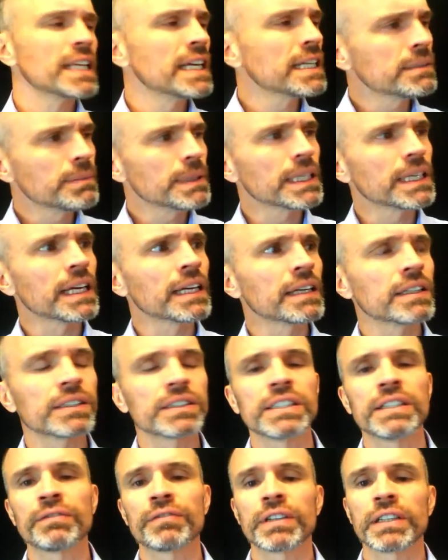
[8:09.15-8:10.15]
They speak
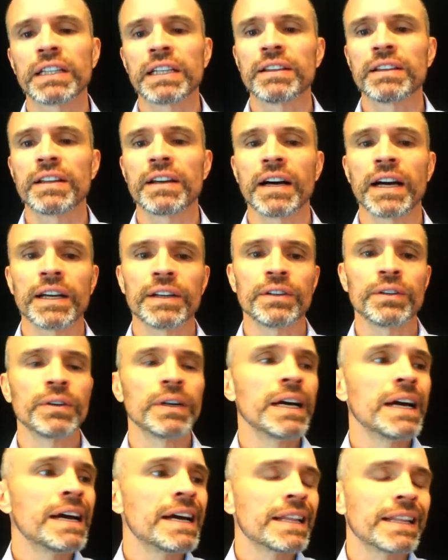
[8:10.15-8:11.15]
English differently than I
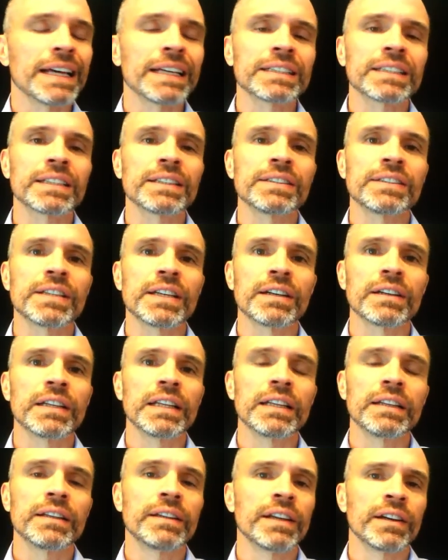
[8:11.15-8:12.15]
do. That's because they're
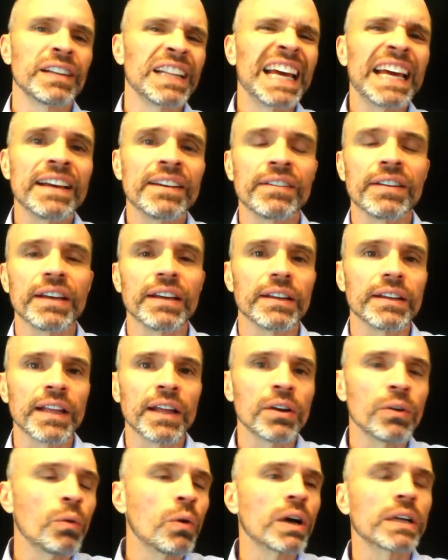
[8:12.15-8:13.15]
lazy.
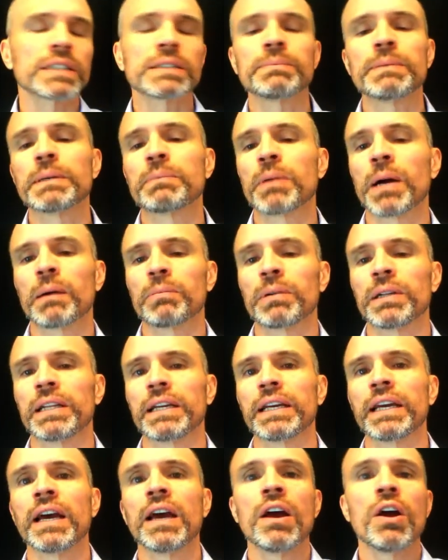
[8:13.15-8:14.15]
They don't want to speak
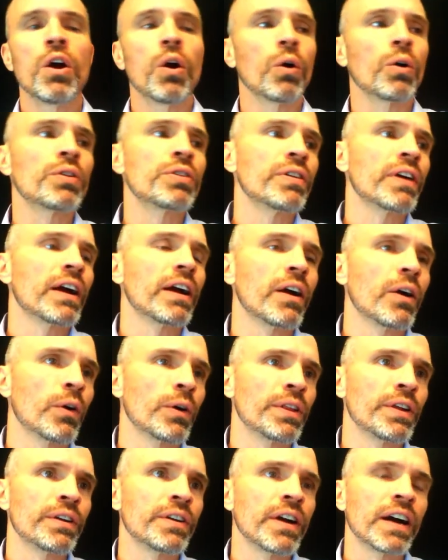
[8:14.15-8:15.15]
properly, or
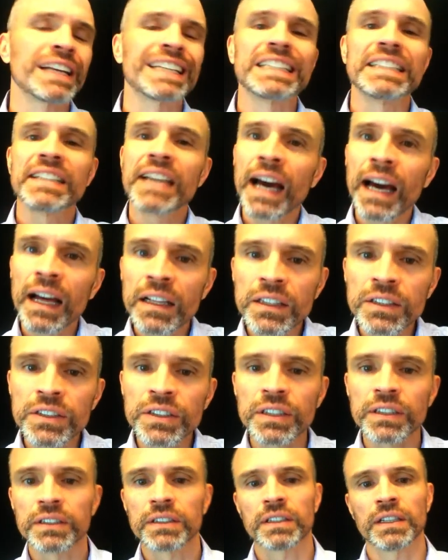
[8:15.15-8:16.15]
they're not
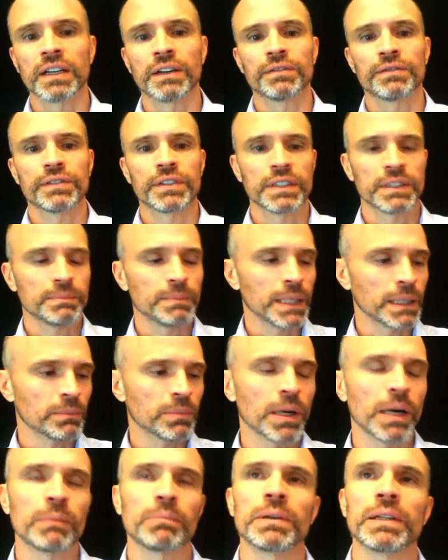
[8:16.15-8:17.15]
intelligent enough to speak
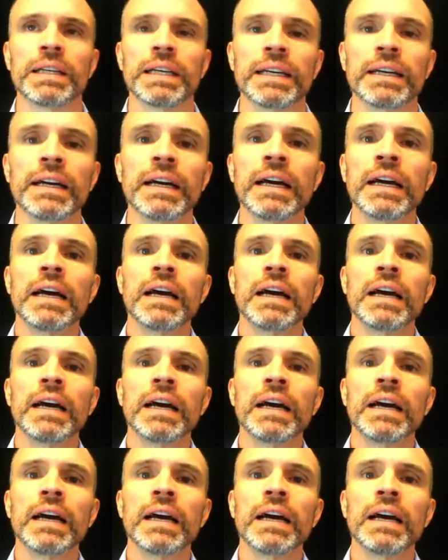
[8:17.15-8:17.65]
properly.